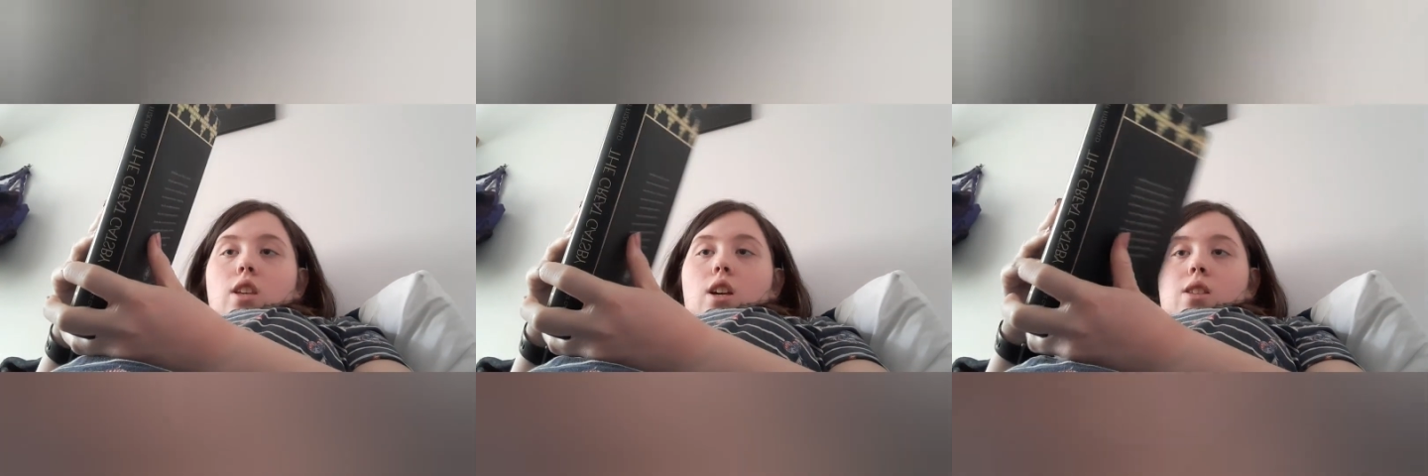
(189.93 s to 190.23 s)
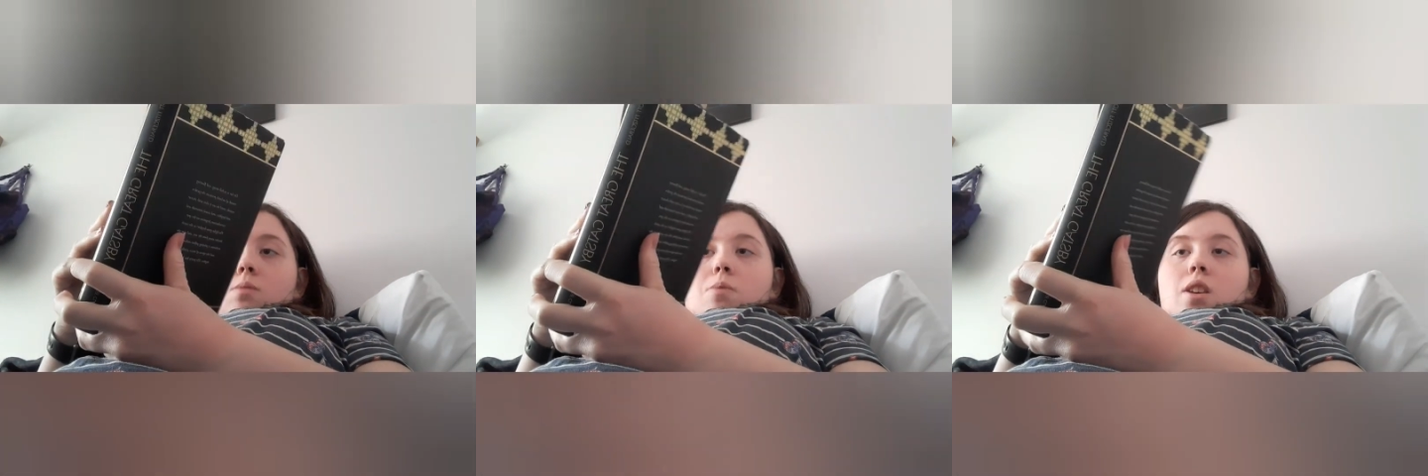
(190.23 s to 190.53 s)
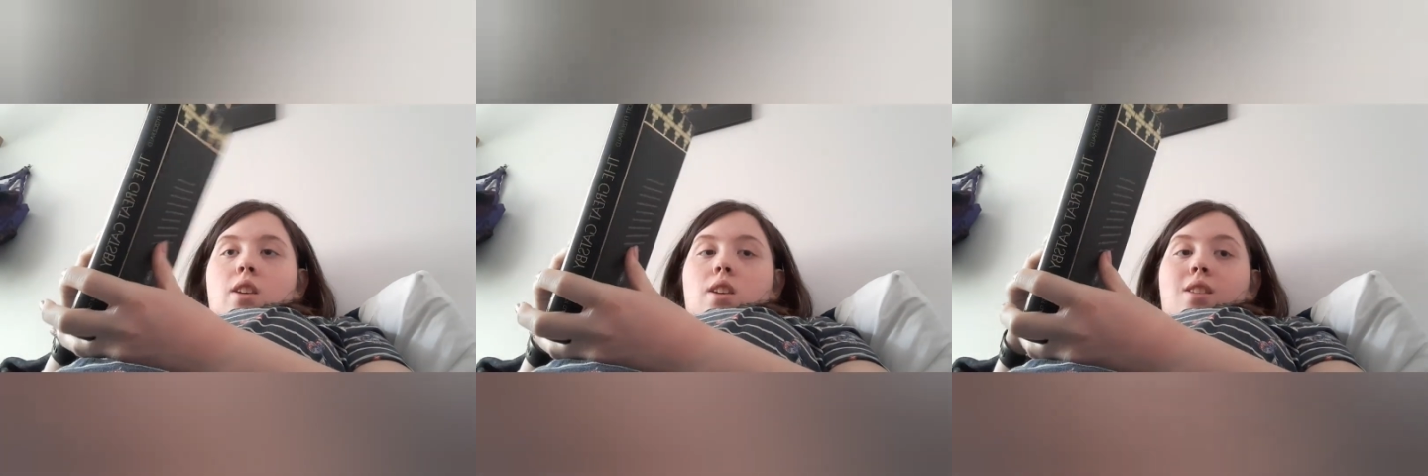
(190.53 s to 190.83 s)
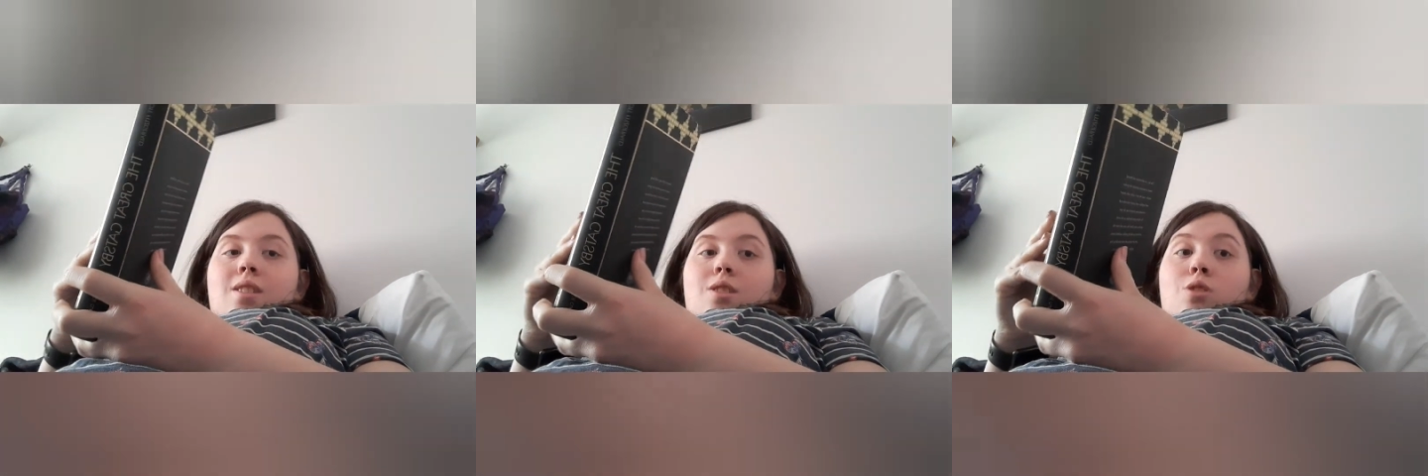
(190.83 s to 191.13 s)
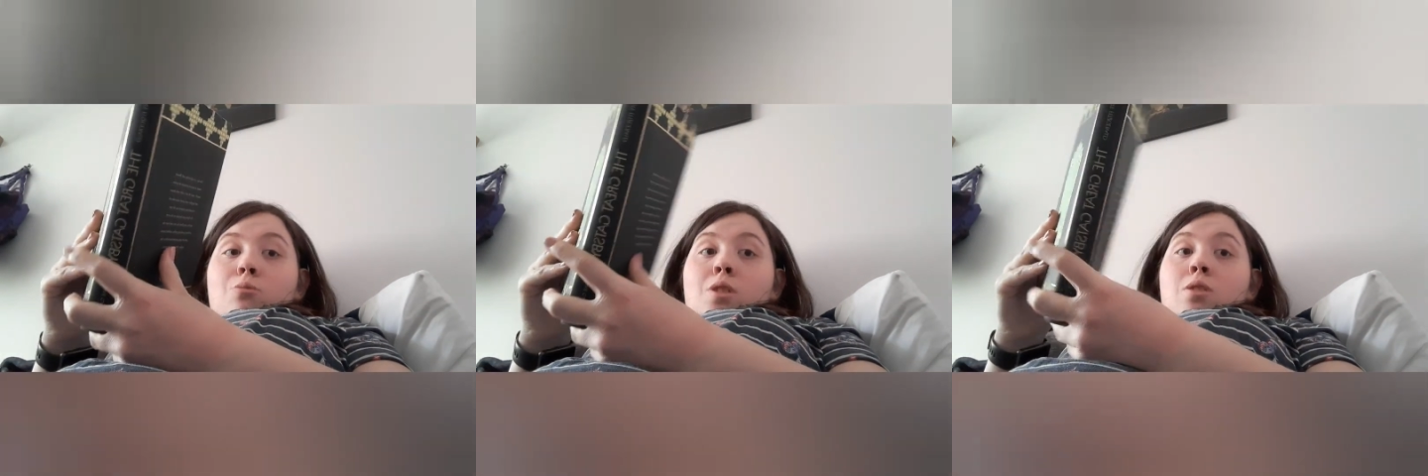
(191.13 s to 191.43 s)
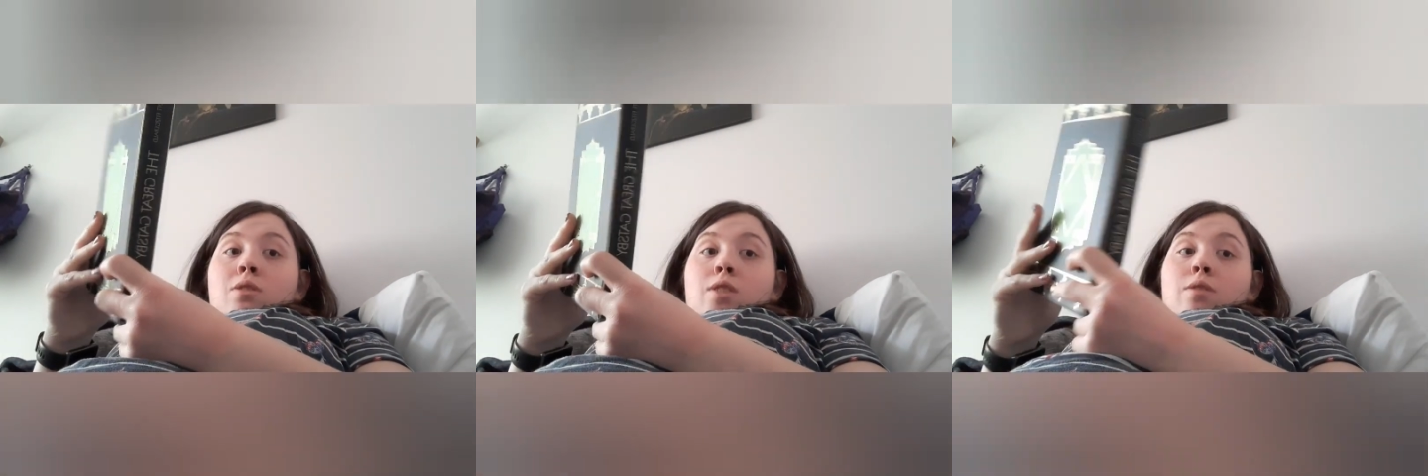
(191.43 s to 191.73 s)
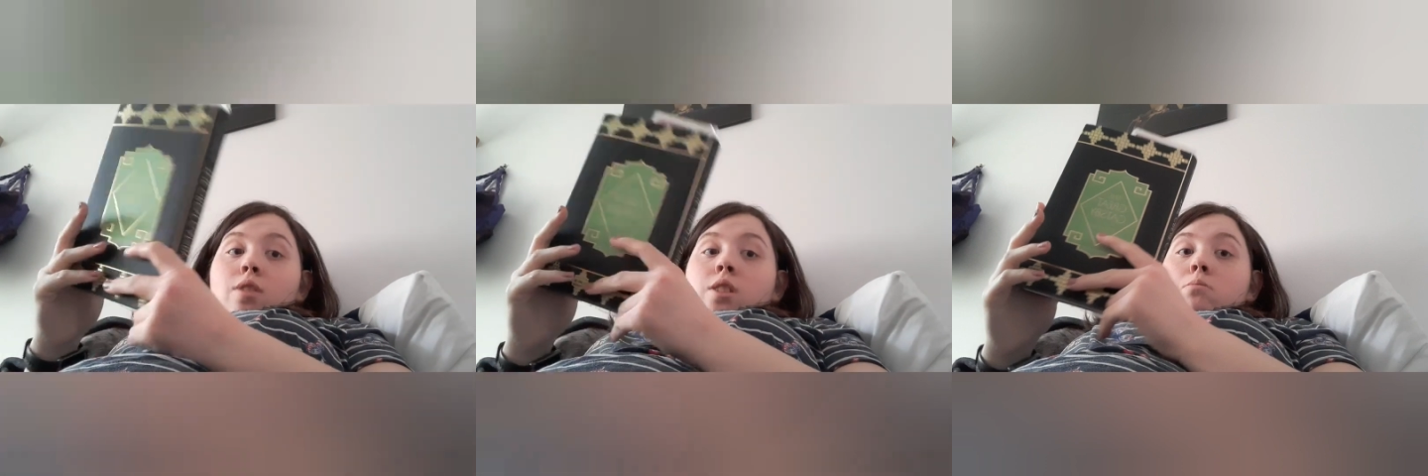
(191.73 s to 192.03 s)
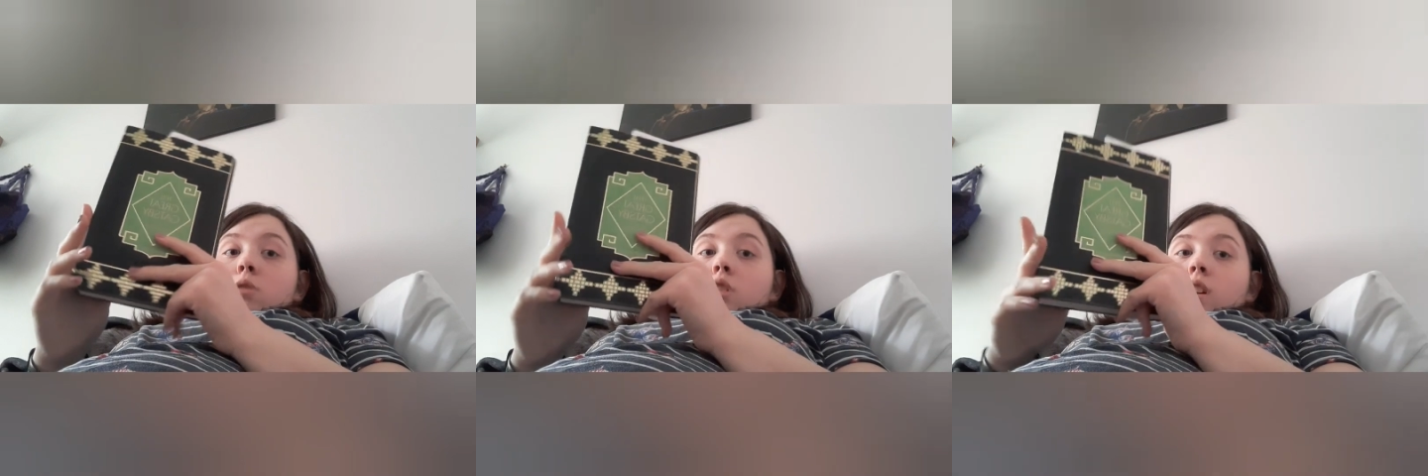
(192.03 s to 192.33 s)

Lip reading: Gatsby is such a beautifully written book.